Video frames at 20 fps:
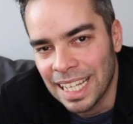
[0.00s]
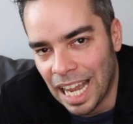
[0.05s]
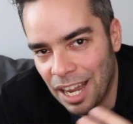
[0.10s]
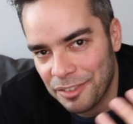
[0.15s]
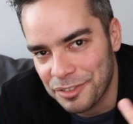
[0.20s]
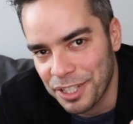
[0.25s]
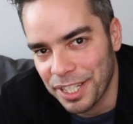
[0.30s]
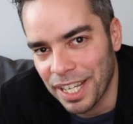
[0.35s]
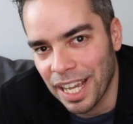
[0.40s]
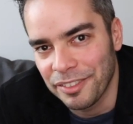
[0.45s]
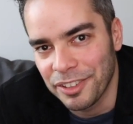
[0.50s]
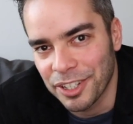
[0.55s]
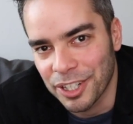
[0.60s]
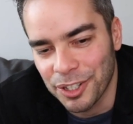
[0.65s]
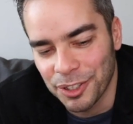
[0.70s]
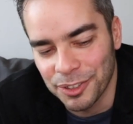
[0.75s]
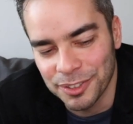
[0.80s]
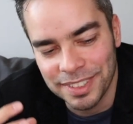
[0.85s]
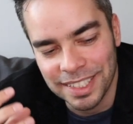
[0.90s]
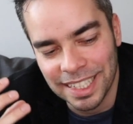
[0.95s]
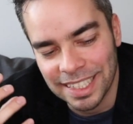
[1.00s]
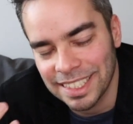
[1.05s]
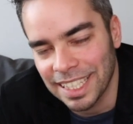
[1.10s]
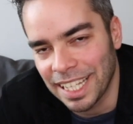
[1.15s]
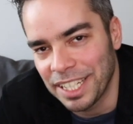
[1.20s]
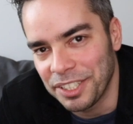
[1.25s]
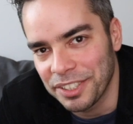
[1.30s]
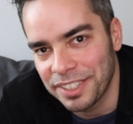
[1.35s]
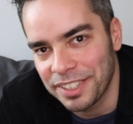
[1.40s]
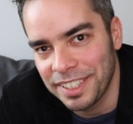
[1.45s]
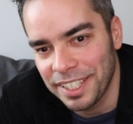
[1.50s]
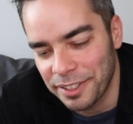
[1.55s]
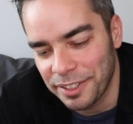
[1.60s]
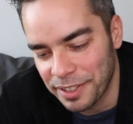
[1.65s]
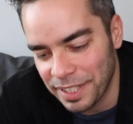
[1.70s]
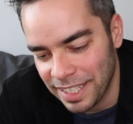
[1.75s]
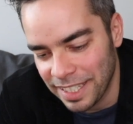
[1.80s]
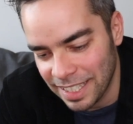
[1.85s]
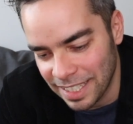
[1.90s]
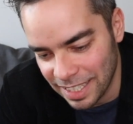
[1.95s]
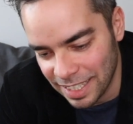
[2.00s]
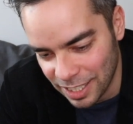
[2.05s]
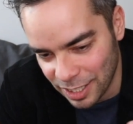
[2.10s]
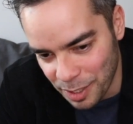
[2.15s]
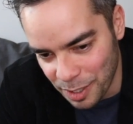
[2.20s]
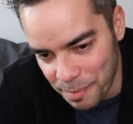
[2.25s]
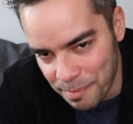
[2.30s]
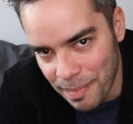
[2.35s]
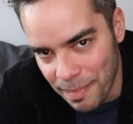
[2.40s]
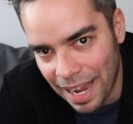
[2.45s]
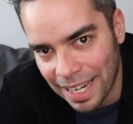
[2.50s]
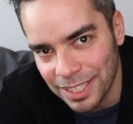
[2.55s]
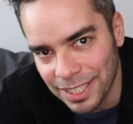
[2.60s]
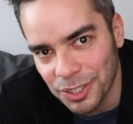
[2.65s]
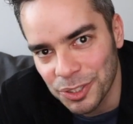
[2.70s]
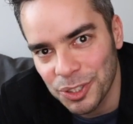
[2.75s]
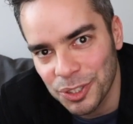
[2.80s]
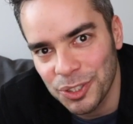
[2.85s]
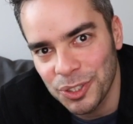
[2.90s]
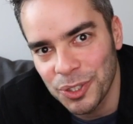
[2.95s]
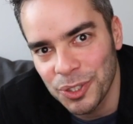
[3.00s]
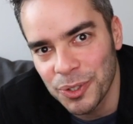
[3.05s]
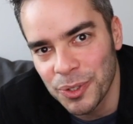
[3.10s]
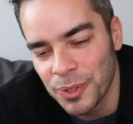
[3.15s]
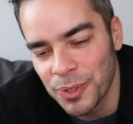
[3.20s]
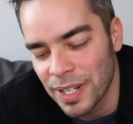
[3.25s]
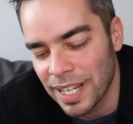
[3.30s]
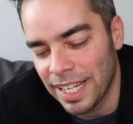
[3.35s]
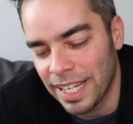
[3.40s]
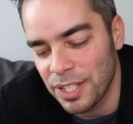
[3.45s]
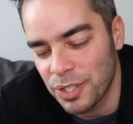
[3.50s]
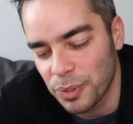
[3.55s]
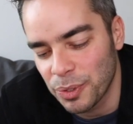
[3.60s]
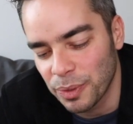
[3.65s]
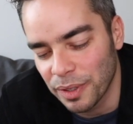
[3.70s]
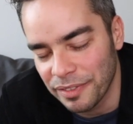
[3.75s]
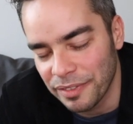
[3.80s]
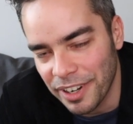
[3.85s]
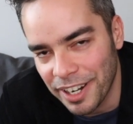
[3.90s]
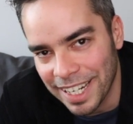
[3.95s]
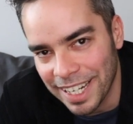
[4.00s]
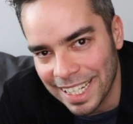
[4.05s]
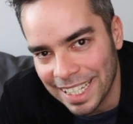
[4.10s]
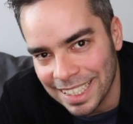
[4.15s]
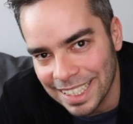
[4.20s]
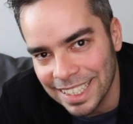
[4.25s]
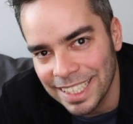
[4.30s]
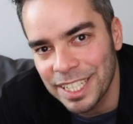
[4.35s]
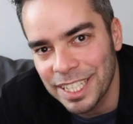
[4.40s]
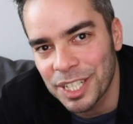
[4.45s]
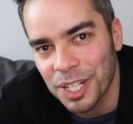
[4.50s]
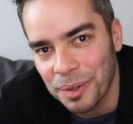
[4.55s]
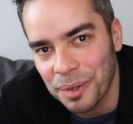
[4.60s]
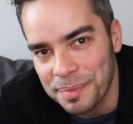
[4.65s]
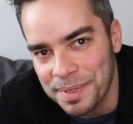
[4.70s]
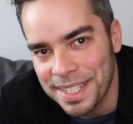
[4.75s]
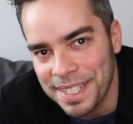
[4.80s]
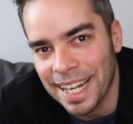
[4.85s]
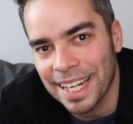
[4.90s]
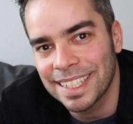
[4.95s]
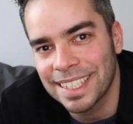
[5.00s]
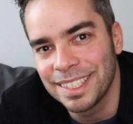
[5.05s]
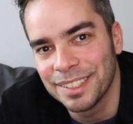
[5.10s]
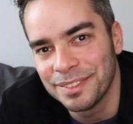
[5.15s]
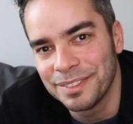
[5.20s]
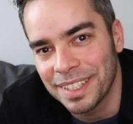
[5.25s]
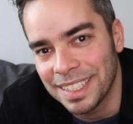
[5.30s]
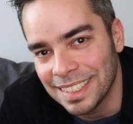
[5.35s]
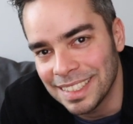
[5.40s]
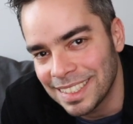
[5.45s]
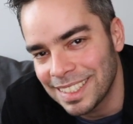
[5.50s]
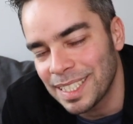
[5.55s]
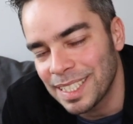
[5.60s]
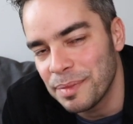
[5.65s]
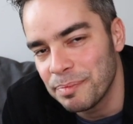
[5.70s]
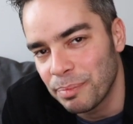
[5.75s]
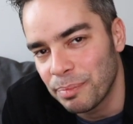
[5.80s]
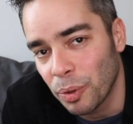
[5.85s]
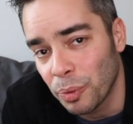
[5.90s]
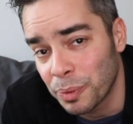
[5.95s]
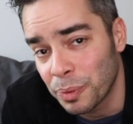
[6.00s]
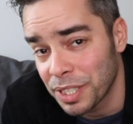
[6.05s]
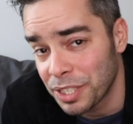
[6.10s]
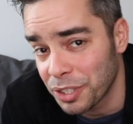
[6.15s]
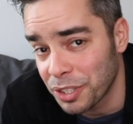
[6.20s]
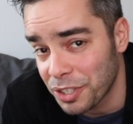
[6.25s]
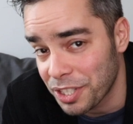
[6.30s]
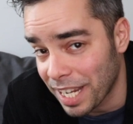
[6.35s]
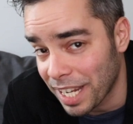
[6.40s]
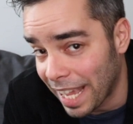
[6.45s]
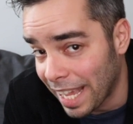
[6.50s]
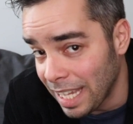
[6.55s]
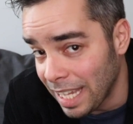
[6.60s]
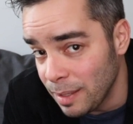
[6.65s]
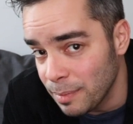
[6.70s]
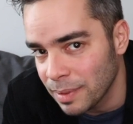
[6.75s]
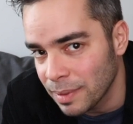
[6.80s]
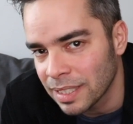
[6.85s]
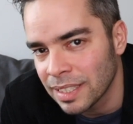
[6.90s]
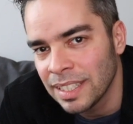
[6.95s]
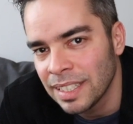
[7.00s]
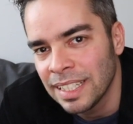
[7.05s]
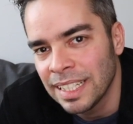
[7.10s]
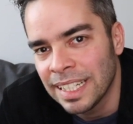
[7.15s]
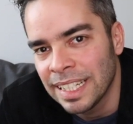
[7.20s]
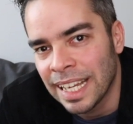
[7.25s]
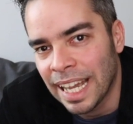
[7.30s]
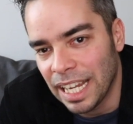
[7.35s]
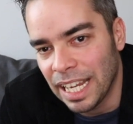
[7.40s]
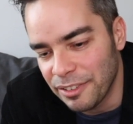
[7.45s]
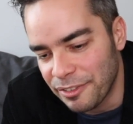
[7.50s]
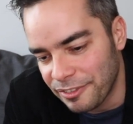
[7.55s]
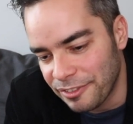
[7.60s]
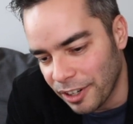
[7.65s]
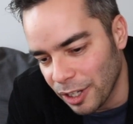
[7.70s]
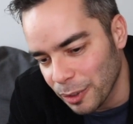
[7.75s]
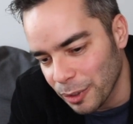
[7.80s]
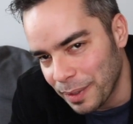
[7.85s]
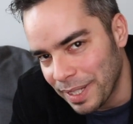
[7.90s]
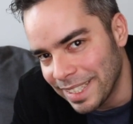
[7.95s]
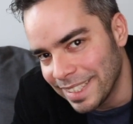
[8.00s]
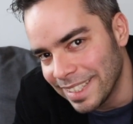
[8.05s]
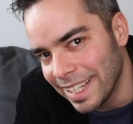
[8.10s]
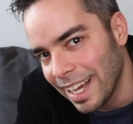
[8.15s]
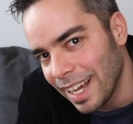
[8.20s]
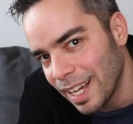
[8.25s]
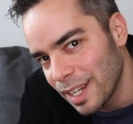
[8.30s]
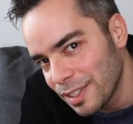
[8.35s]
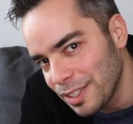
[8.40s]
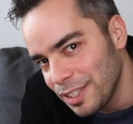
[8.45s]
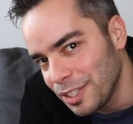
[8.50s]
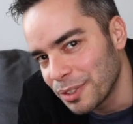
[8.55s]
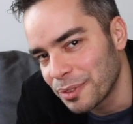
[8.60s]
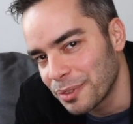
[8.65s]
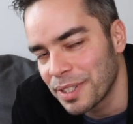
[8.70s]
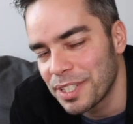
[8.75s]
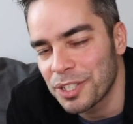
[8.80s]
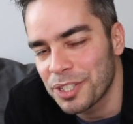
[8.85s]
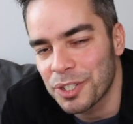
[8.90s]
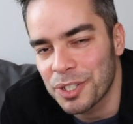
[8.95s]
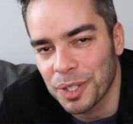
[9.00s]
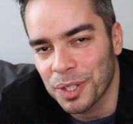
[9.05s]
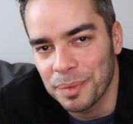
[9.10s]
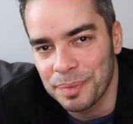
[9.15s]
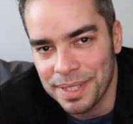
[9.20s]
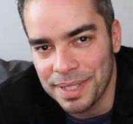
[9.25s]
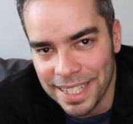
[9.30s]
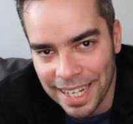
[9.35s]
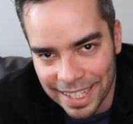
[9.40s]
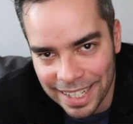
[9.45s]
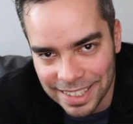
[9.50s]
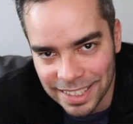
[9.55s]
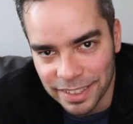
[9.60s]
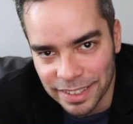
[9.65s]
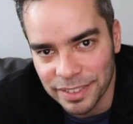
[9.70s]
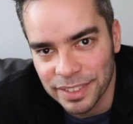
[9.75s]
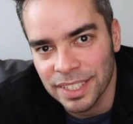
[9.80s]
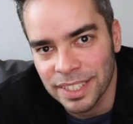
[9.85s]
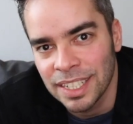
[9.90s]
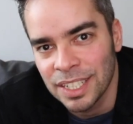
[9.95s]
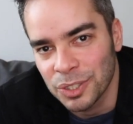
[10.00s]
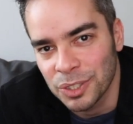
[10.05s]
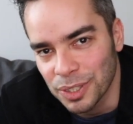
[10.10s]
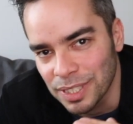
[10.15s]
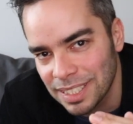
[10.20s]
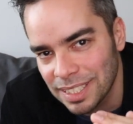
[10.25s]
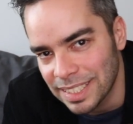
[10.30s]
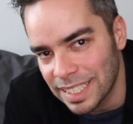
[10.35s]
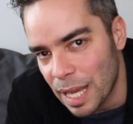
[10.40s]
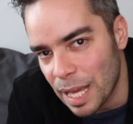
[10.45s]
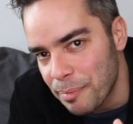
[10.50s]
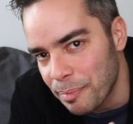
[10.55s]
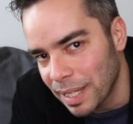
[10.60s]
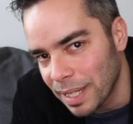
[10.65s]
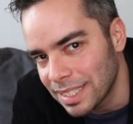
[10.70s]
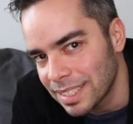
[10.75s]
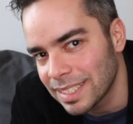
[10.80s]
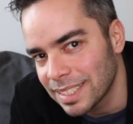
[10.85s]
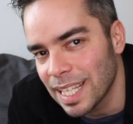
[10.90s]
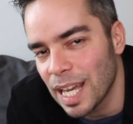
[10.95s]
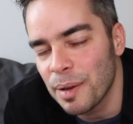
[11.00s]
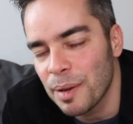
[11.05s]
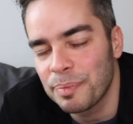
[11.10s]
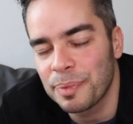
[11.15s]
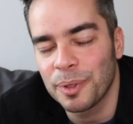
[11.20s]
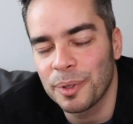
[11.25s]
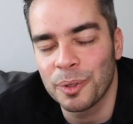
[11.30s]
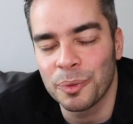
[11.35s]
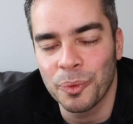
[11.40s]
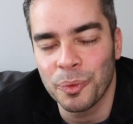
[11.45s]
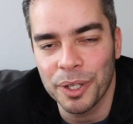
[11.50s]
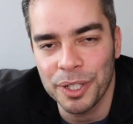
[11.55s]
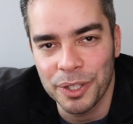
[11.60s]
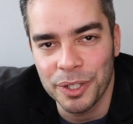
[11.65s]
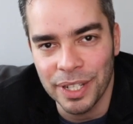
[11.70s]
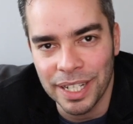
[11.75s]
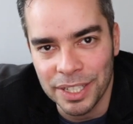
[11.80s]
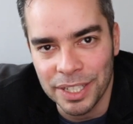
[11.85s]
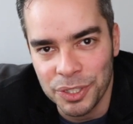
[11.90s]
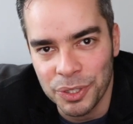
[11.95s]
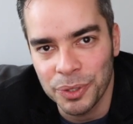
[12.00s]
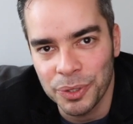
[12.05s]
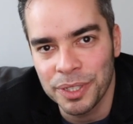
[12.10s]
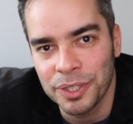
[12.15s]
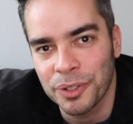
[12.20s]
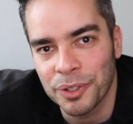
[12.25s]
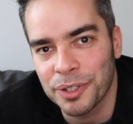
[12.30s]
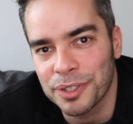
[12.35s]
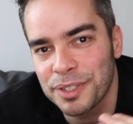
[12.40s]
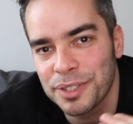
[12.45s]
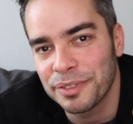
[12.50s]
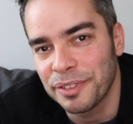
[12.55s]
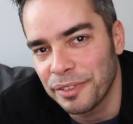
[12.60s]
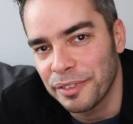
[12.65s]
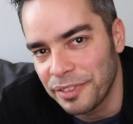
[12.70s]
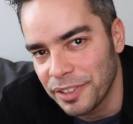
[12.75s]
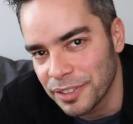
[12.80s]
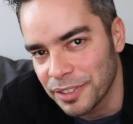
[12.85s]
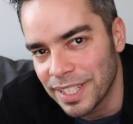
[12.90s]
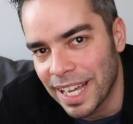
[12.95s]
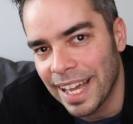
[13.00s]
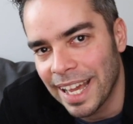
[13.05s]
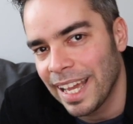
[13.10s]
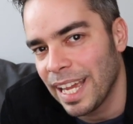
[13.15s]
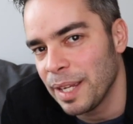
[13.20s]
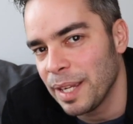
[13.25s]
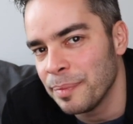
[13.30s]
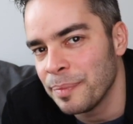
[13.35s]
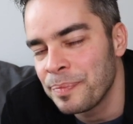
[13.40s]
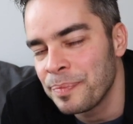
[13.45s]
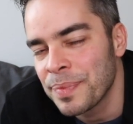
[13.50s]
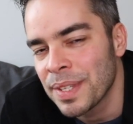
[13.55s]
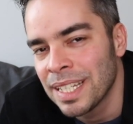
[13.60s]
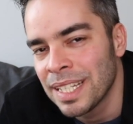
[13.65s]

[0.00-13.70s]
After you have your context and your theory, combine those two into a very clear, objective, and simple research aim, and following that, your research objectives. So step by step on what you're going to do in order to fulfill that aim.